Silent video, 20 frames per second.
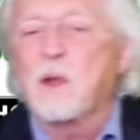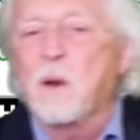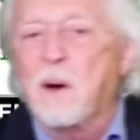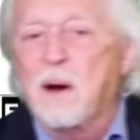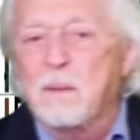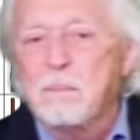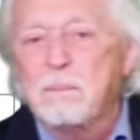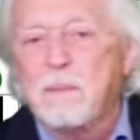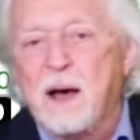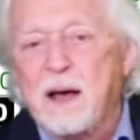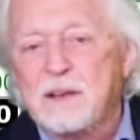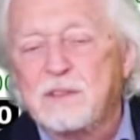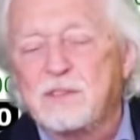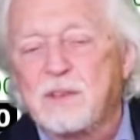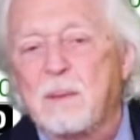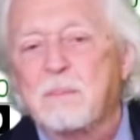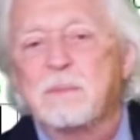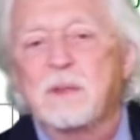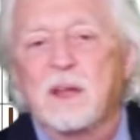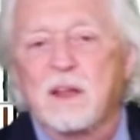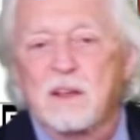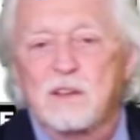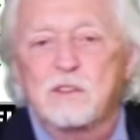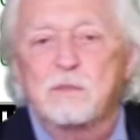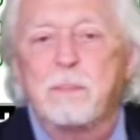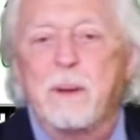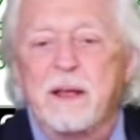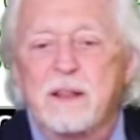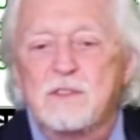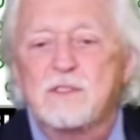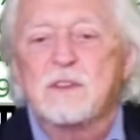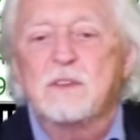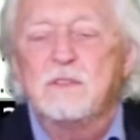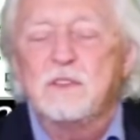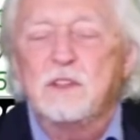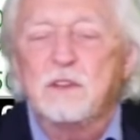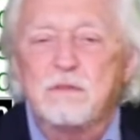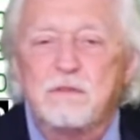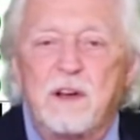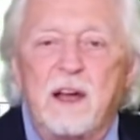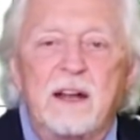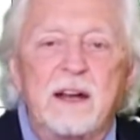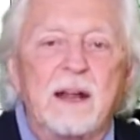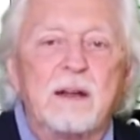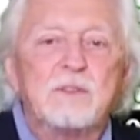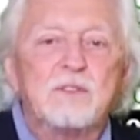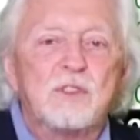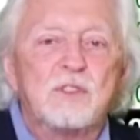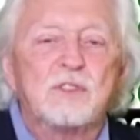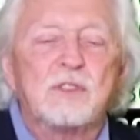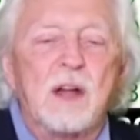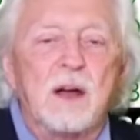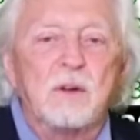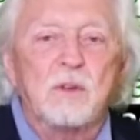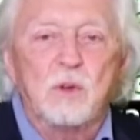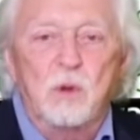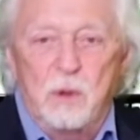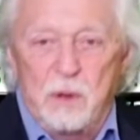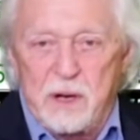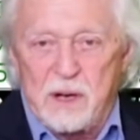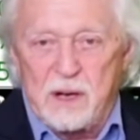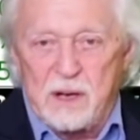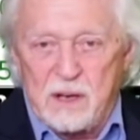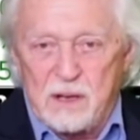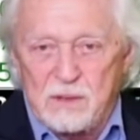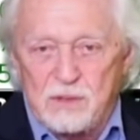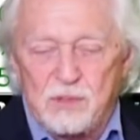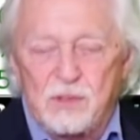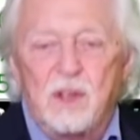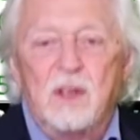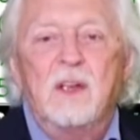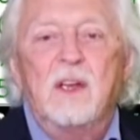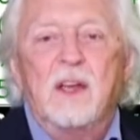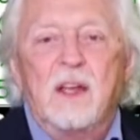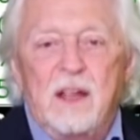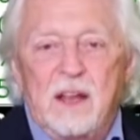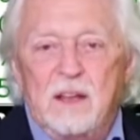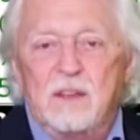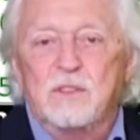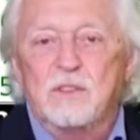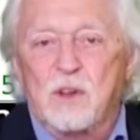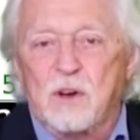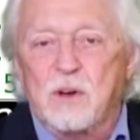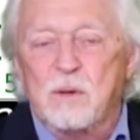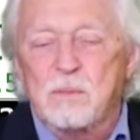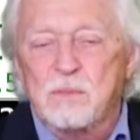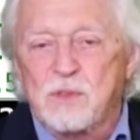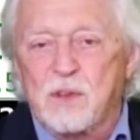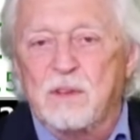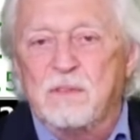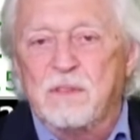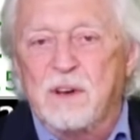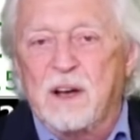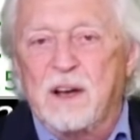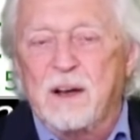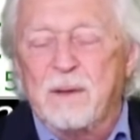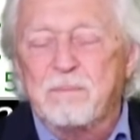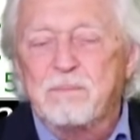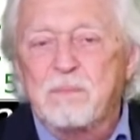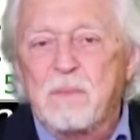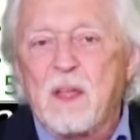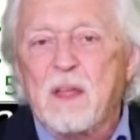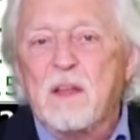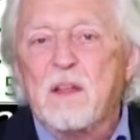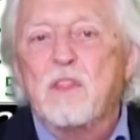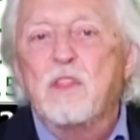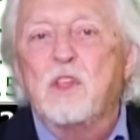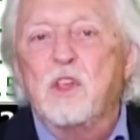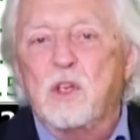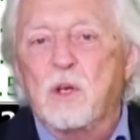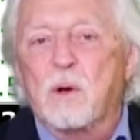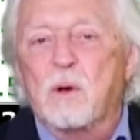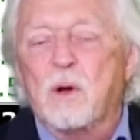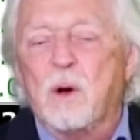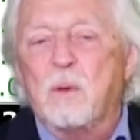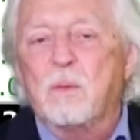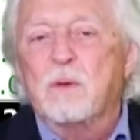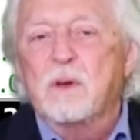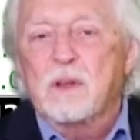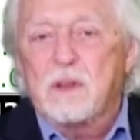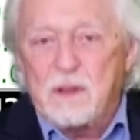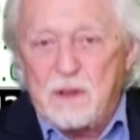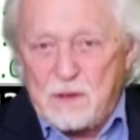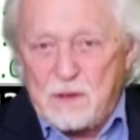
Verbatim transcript: Go out and buy something expensive and you find out just how good it is in terms of the euro.